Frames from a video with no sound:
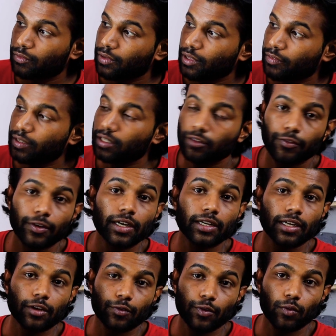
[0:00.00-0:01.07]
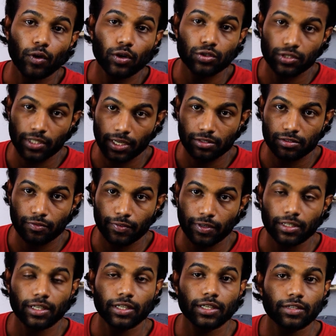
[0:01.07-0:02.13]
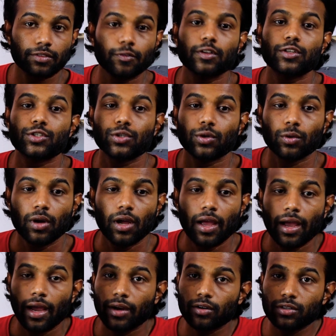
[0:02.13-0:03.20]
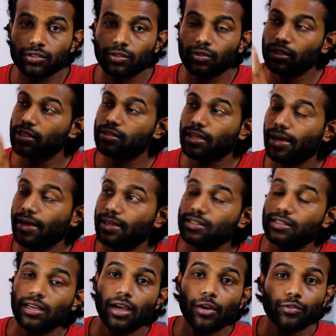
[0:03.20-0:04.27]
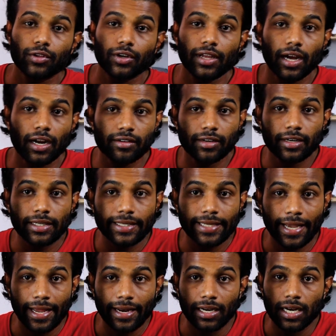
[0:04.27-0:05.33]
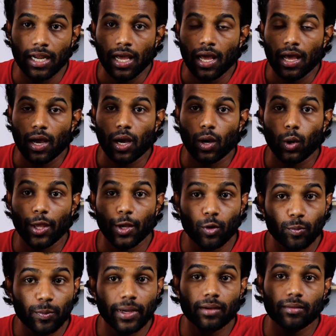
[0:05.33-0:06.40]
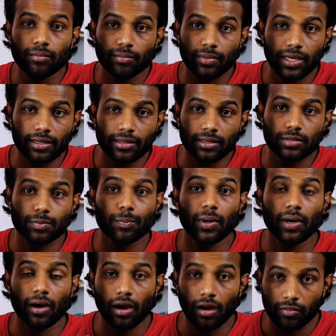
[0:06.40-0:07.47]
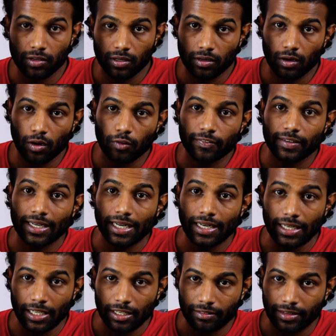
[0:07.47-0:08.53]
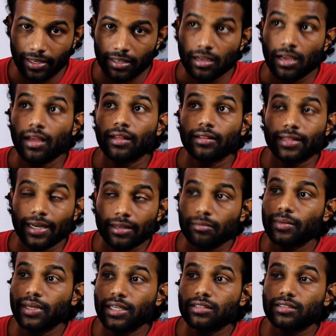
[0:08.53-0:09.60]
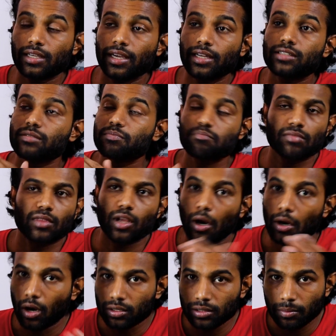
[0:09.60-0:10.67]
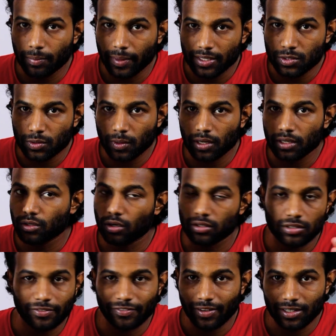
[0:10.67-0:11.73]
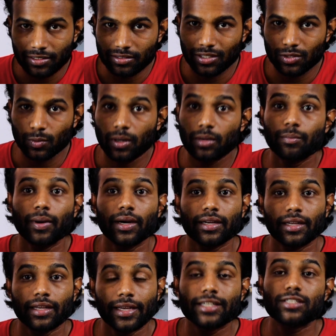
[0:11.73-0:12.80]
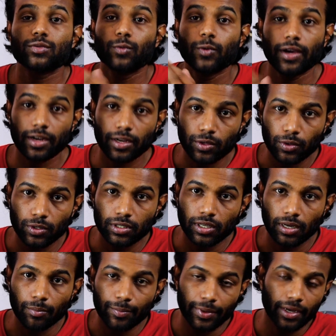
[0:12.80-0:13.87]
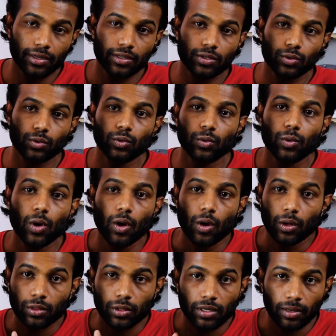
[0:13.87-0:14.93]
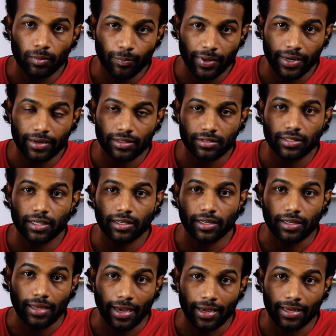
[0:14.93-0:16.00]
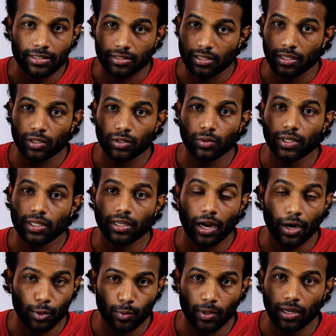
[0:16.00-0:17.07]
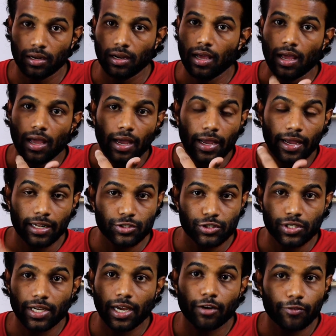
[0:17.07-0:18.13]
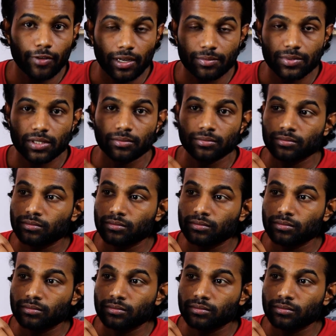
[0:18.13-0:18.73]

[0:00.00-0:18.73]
even the filter. If you want to change the filter, it will show. And also this has 310 cubic meters per hour of cleaning rate. That means it's not the best one, not the fastest one, but it's very good compared to the competitors that it has, including Honeywell, LG and Philips.